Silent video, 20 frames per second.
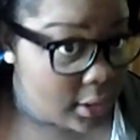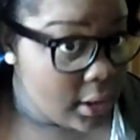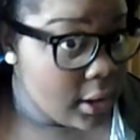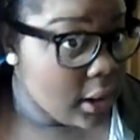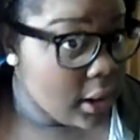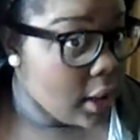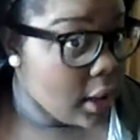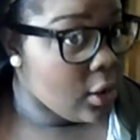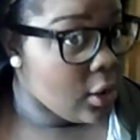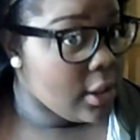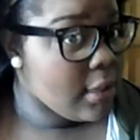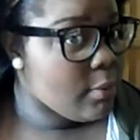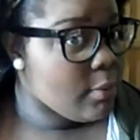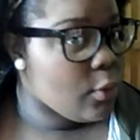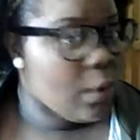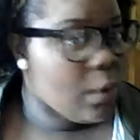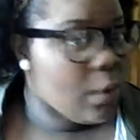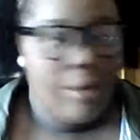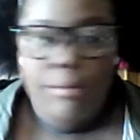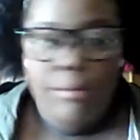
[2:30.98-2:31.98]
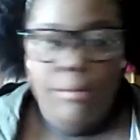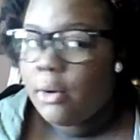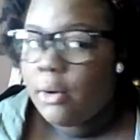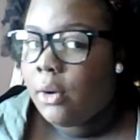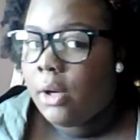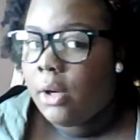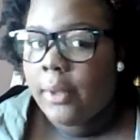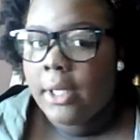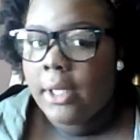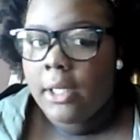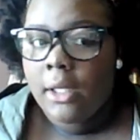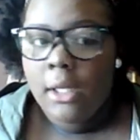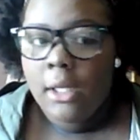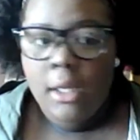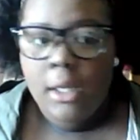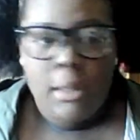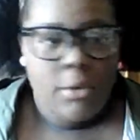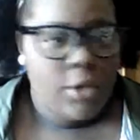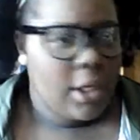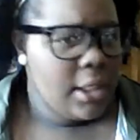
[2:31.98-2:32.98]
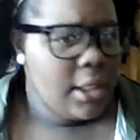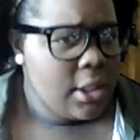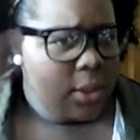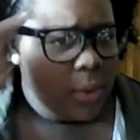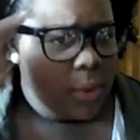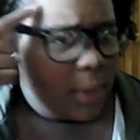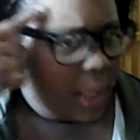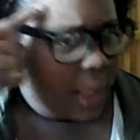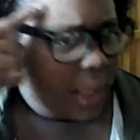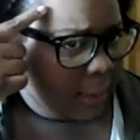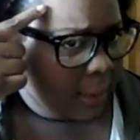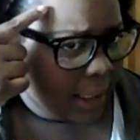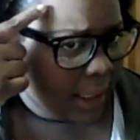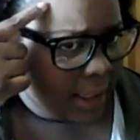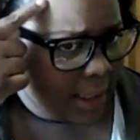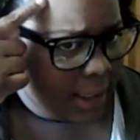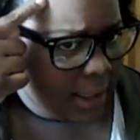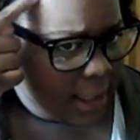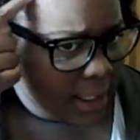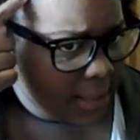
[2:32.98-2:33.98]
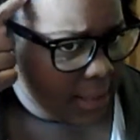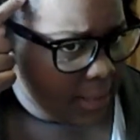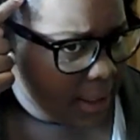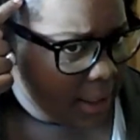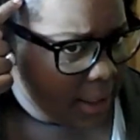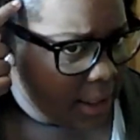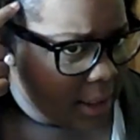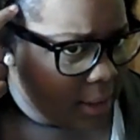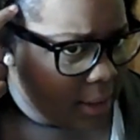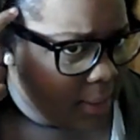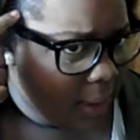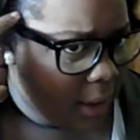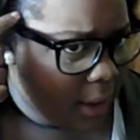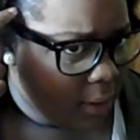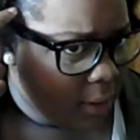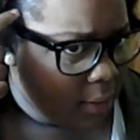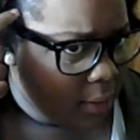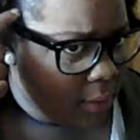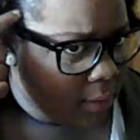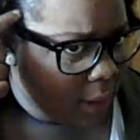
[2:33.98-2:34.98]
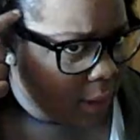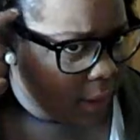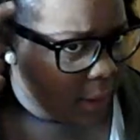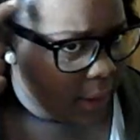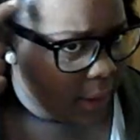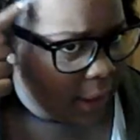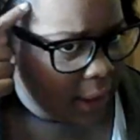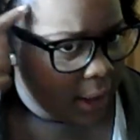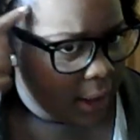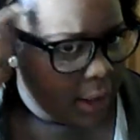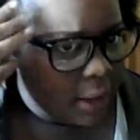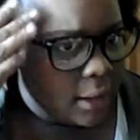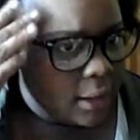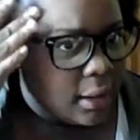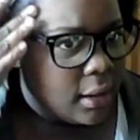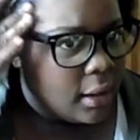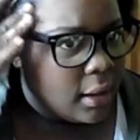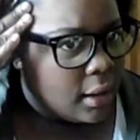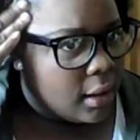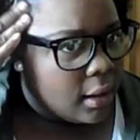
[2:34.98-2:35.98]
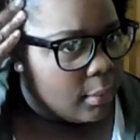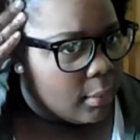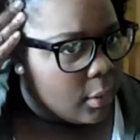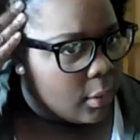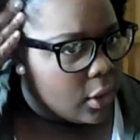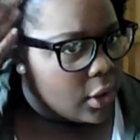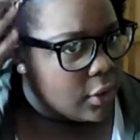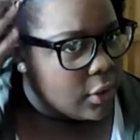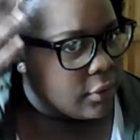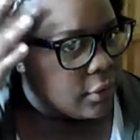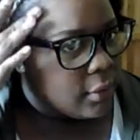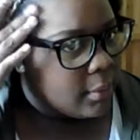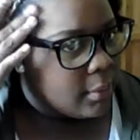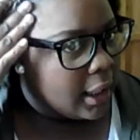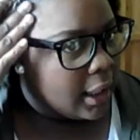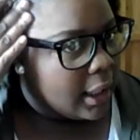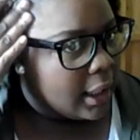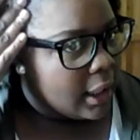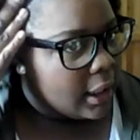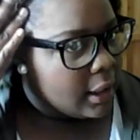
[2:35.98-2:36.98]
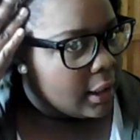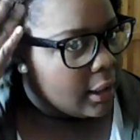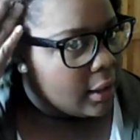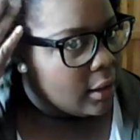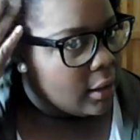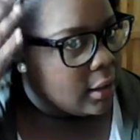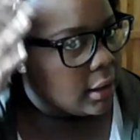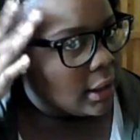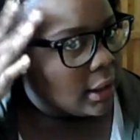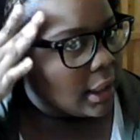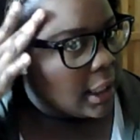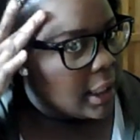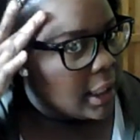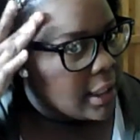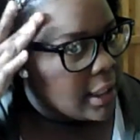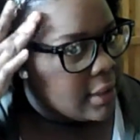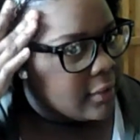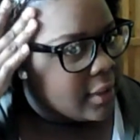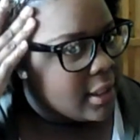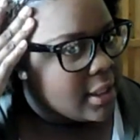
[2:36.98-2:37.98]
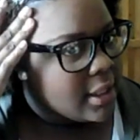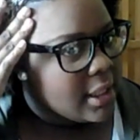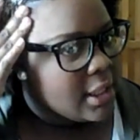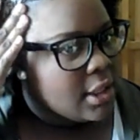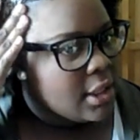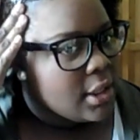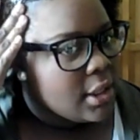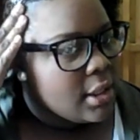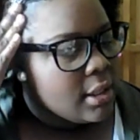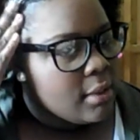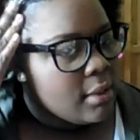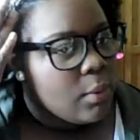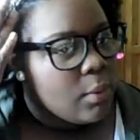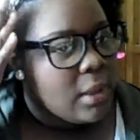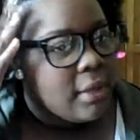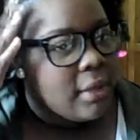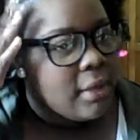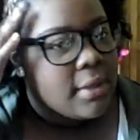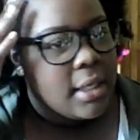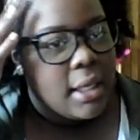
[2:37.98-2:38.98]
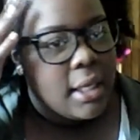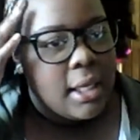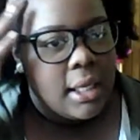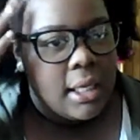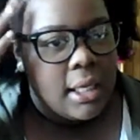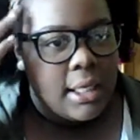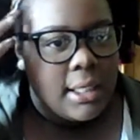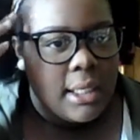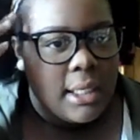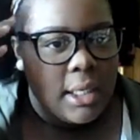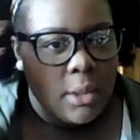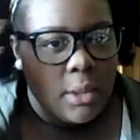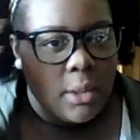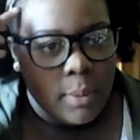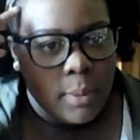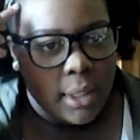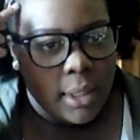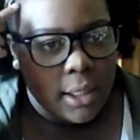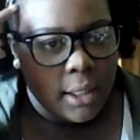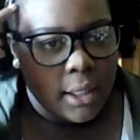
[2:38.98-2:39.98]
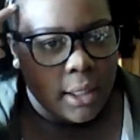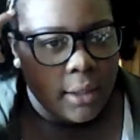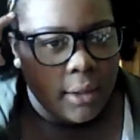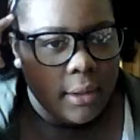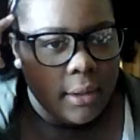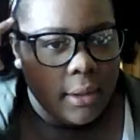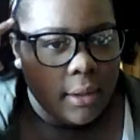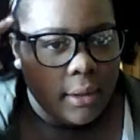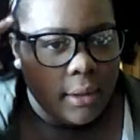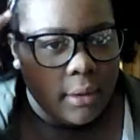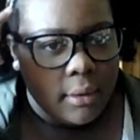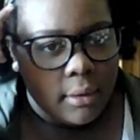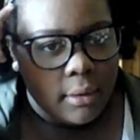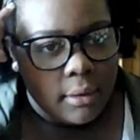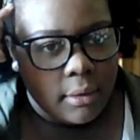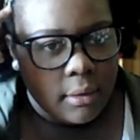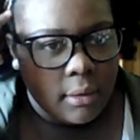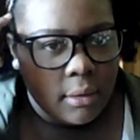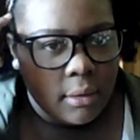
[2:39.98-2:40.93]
I've got a small afro going. Trying to sort out like these bits as well around here, because from like years of extensions and weaves, it's a little bit like